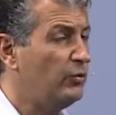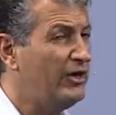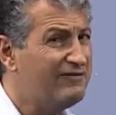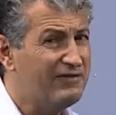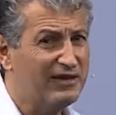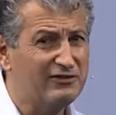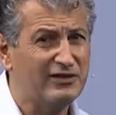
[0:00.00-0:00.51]
We
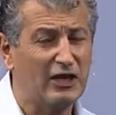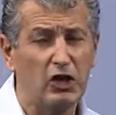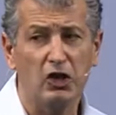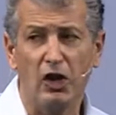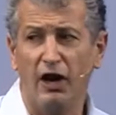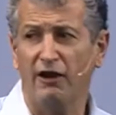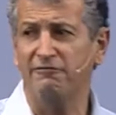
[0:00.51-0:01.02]
invested a
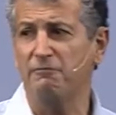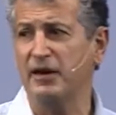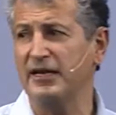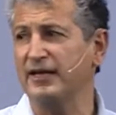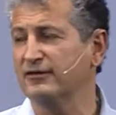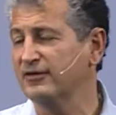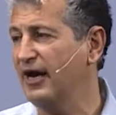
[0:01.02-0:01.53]
lot of
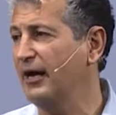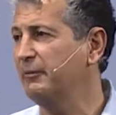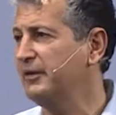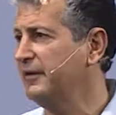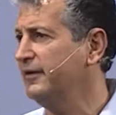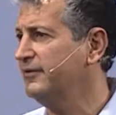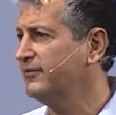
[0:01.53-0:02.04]
money and time
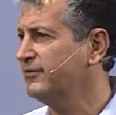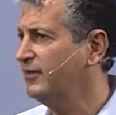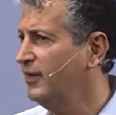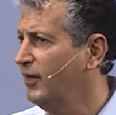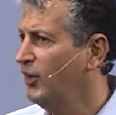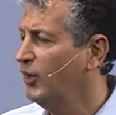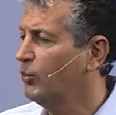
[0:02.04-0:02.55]
in this.
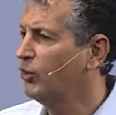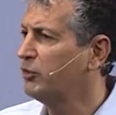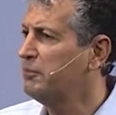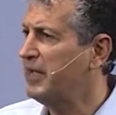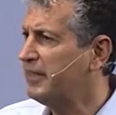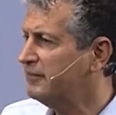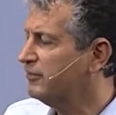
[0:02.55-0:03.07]
We're
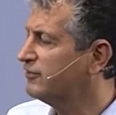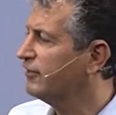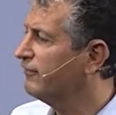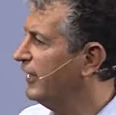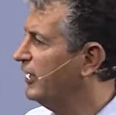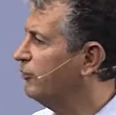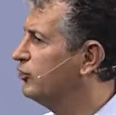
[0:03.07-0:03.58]
making this
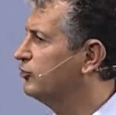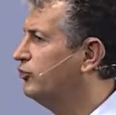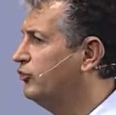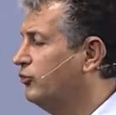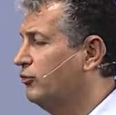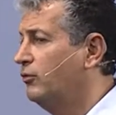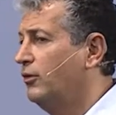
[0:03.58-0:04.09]
available to
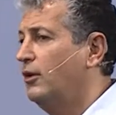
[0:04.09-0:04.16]
you.